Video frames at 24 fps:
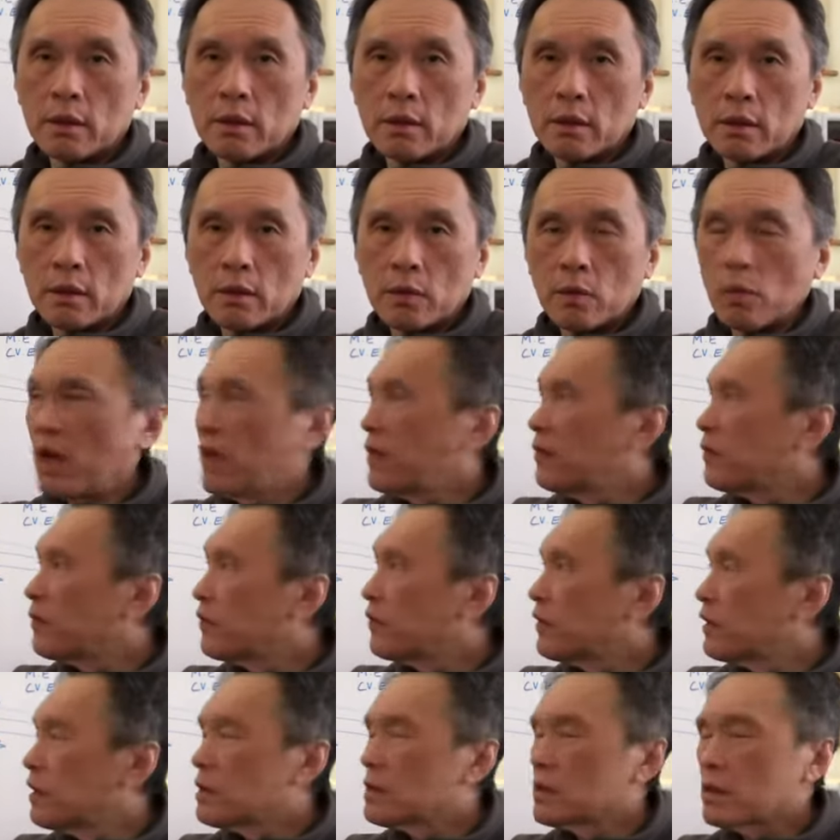One
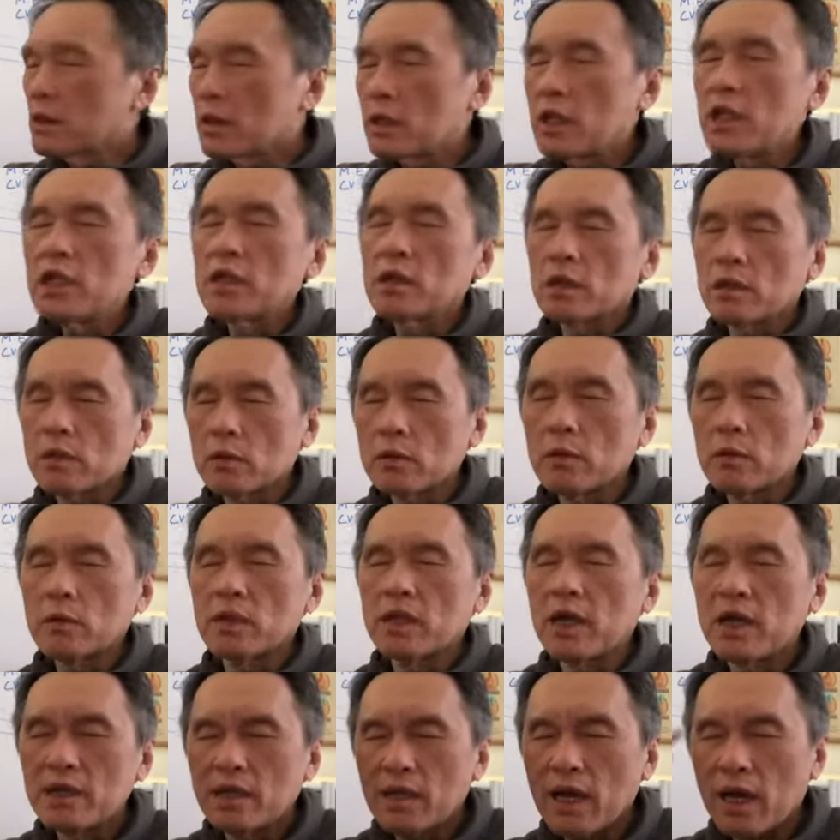first need to
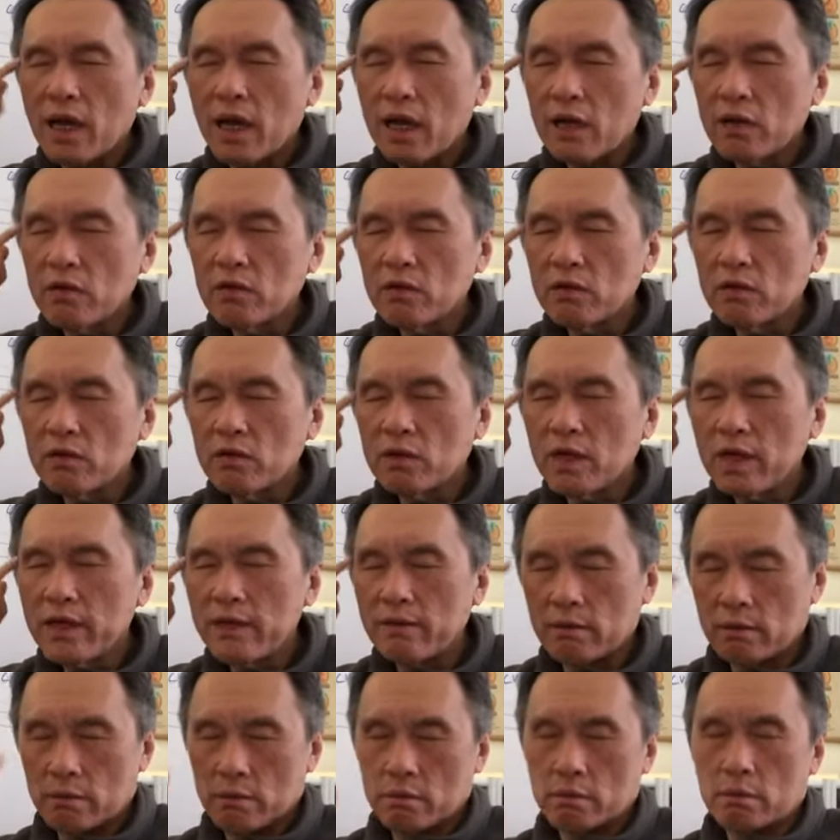learn how to learn,
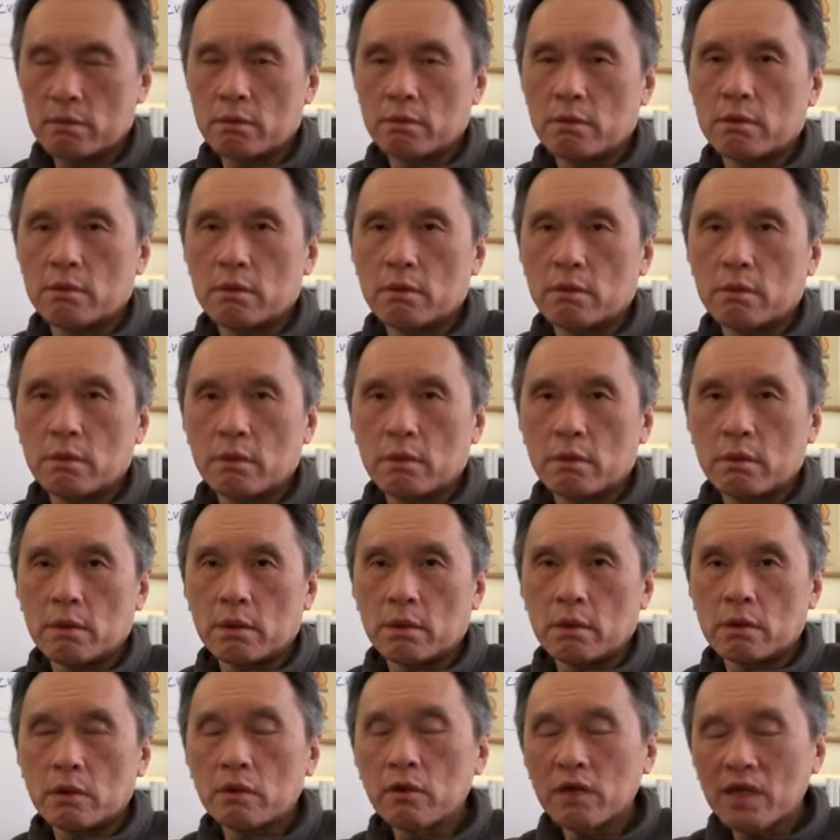
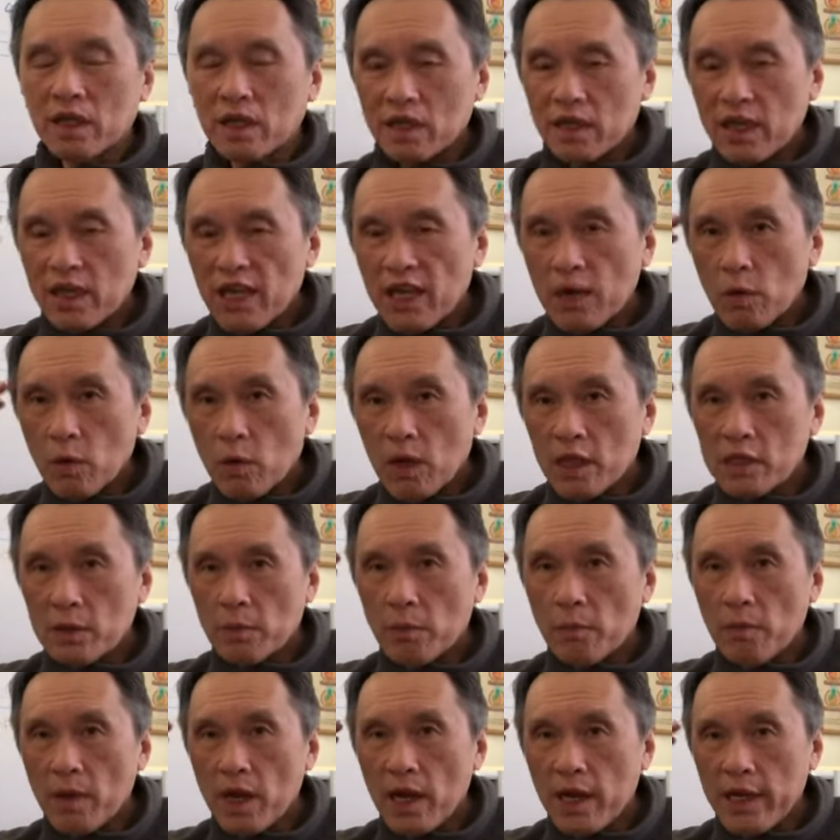to clear one's
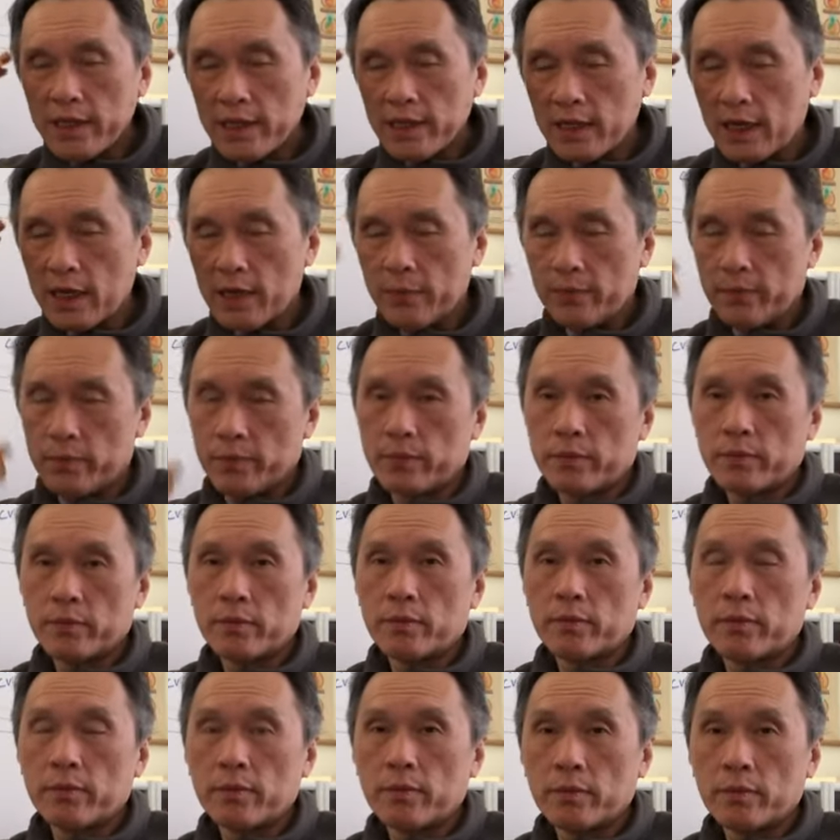mind up,
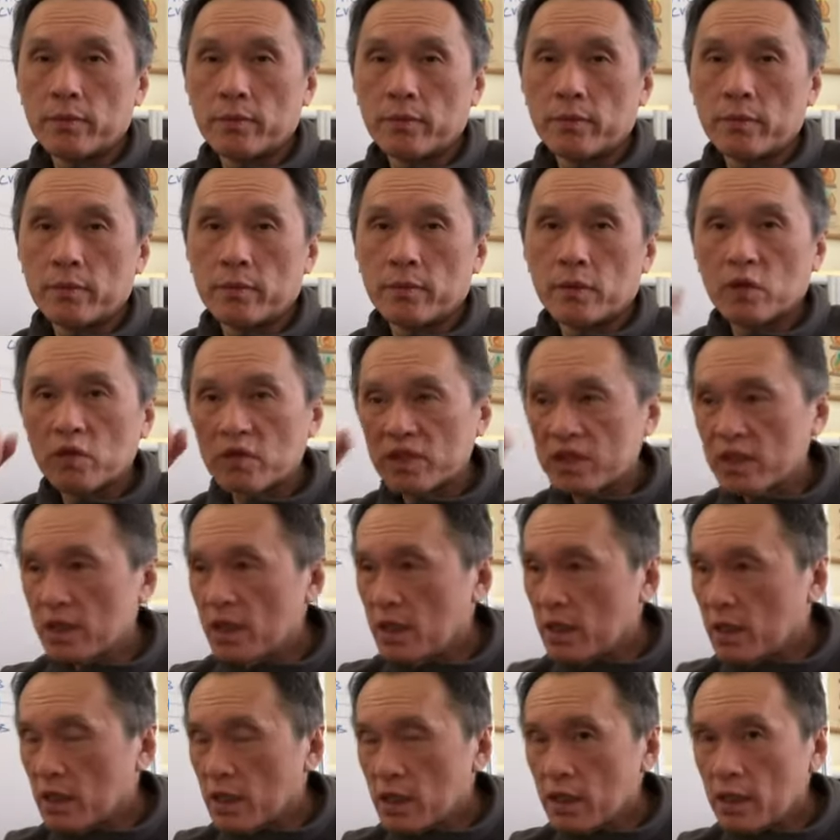to see
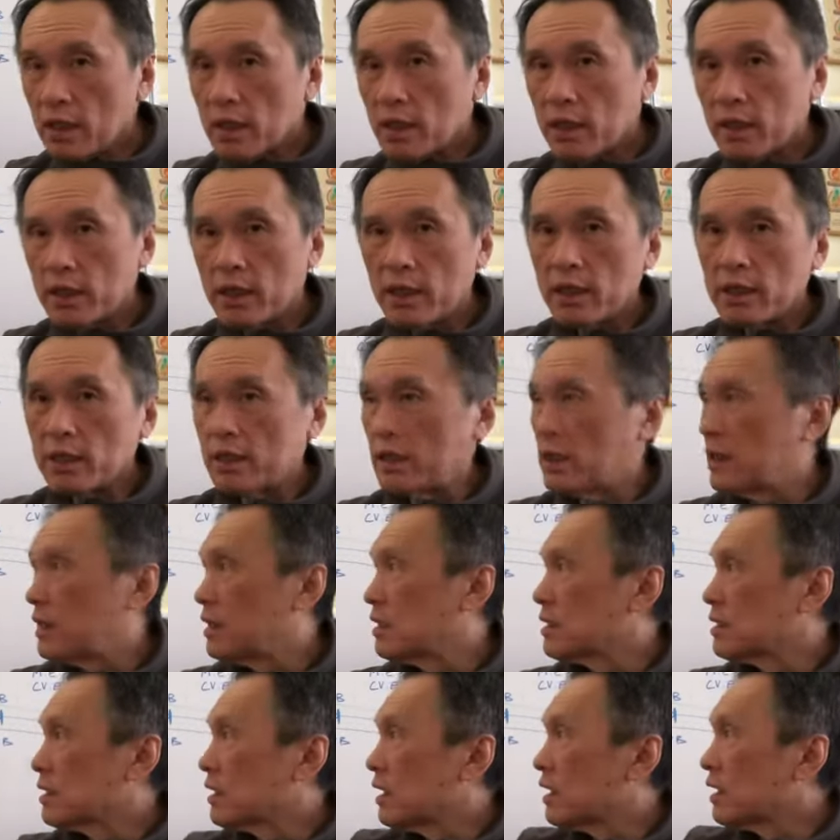things clearly
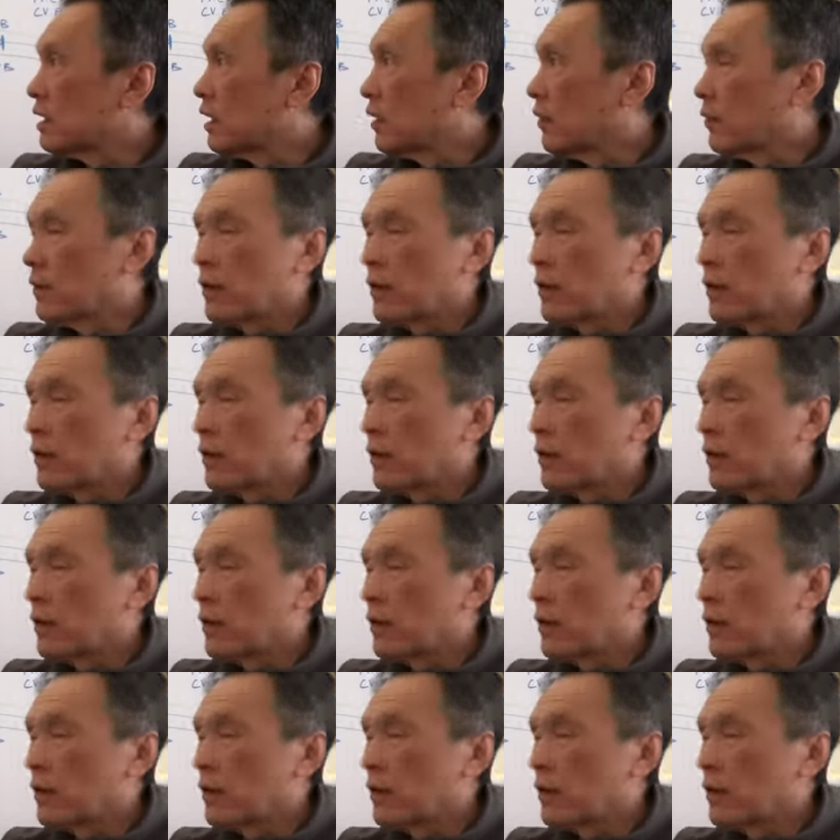instead of